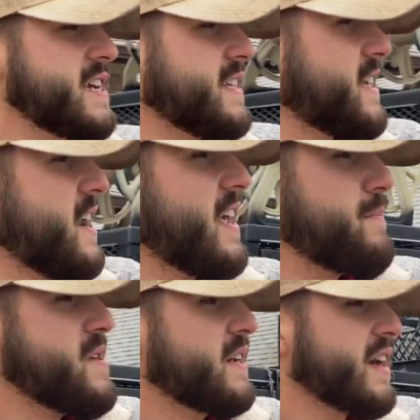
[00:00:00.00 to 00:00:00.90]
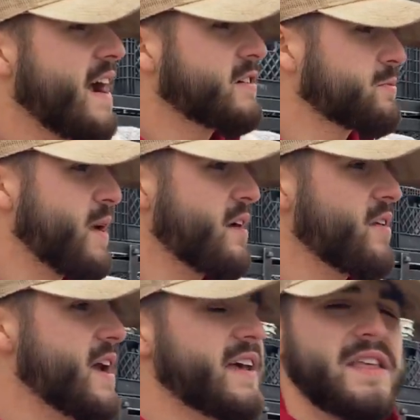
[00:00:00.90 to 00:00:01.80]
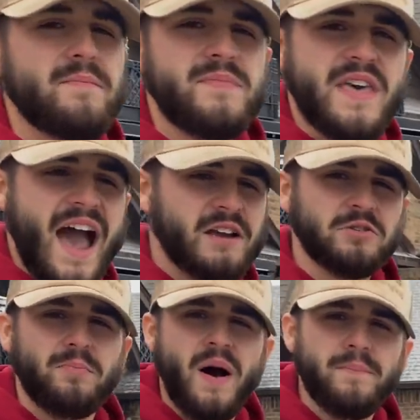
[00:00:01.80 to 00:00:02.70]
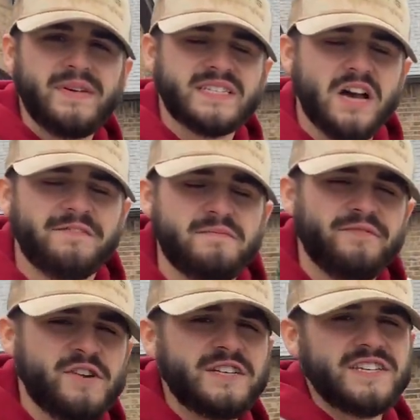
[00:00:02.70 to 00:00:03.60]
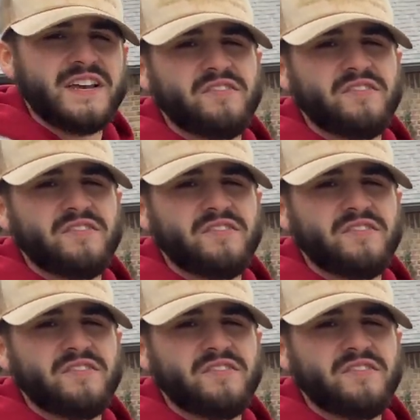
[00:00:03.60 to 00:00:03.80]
It's going to keep the entire spray rig and the actual pump itself from freezing and